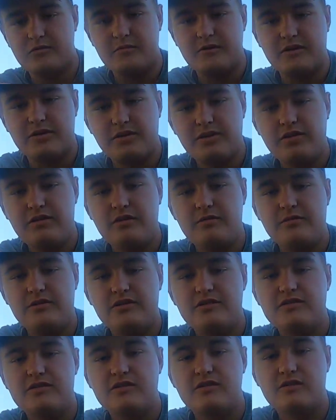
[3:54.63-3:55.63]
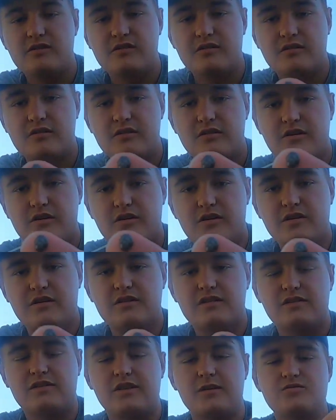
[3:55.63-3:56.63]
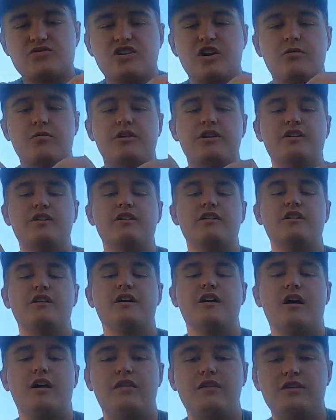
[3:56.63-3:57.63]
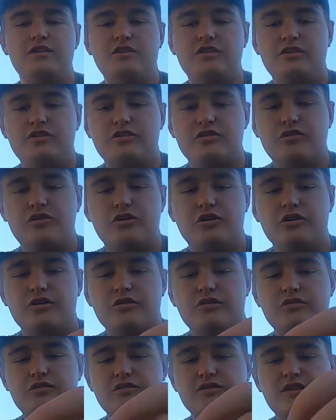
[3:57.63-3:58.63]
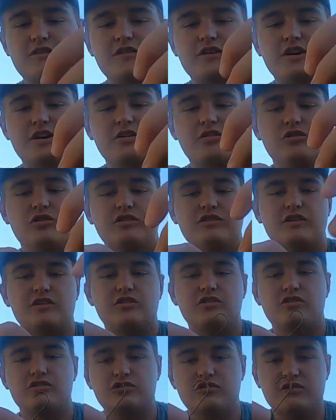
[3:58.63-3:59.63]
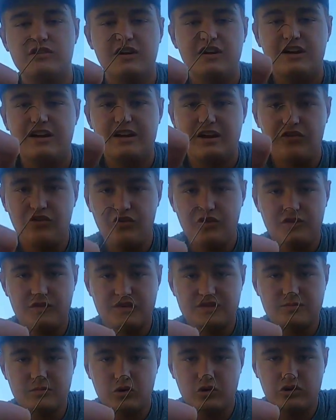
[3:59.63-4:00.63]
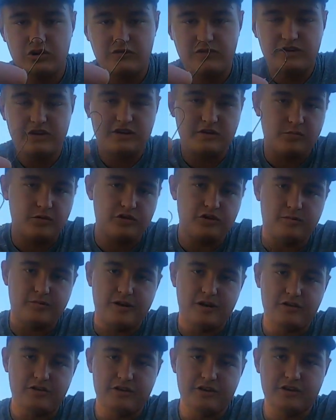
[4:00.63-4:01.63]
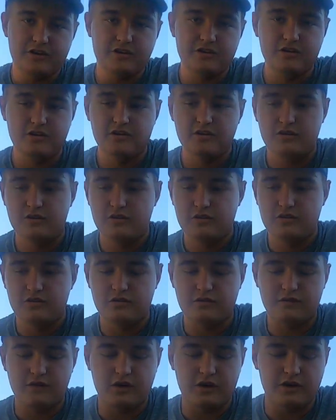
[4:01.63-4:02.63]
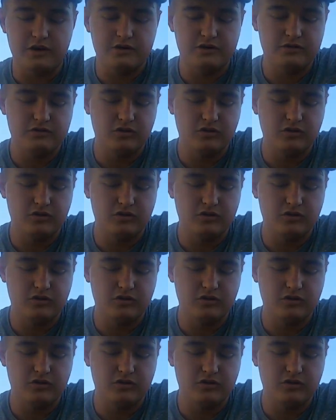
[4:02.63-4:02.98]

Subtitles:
where my thumb is, slip shot weight. And then your hook. There's different kind of hooks that you can use. As long as it's small enough and they can put their mouth in it, you're fine.